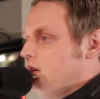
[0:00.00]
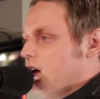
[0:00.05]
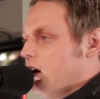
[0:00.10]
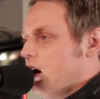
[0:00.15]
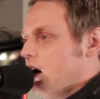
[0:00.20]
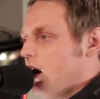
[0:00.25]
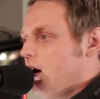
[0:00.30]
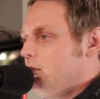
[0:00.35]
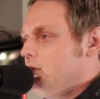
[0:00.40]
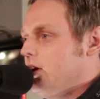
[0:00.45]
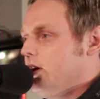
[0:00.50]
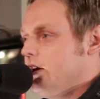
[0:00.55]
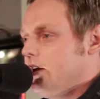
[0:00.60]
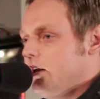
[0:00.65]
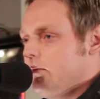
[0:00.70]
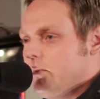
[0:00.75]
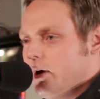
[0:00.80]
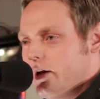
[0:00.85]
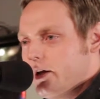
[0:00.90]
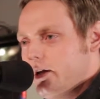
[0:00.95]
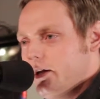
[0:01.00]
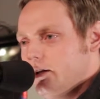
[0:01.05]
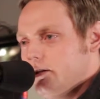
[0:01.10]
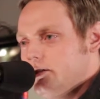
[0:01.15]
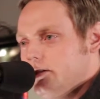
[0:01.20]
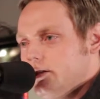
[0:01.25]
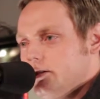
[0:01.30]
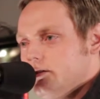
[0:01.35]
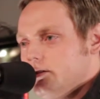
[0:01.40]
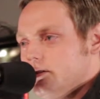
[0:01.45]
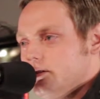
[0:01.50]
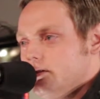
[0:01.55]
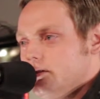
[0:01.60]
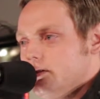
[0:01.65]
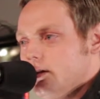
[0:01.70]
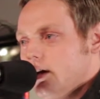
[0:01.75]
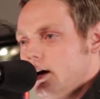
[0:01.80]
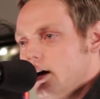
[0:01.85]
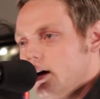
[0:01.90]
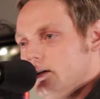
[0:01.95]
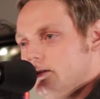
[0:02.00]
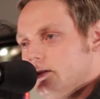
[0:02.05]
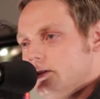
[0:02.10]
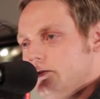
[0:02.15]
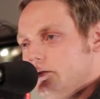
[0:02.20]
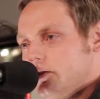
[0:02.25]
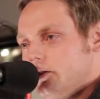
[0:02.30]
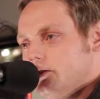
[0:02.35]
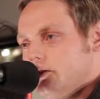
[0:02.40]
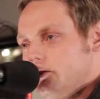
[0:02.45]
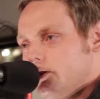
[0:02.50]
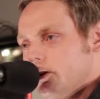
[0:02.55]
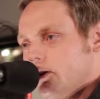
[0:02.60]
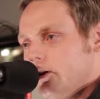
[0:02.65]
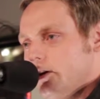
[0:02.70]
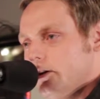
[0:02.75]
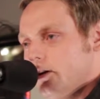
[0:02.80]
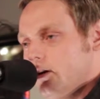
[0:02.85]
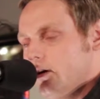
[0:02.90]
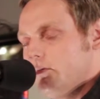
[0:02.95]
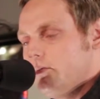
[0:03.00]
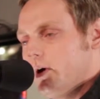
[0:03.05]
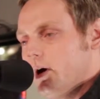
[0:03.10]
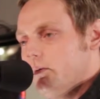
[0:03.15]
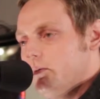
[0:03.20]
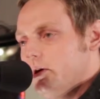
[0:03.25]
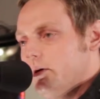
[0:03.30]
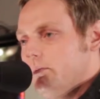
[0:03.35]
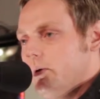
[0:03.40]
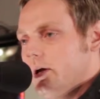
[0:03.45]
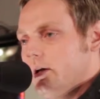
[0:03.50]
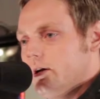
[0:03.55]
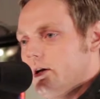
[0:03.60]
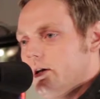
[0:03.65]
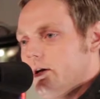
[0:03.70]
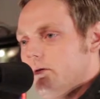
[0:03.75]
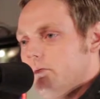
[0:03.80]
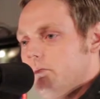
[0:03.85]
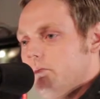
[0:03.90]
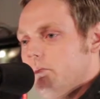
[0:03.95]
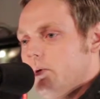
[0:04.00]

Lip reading: I'm going to name my kid Jesus just for this joke, and then I'll probably abandon him.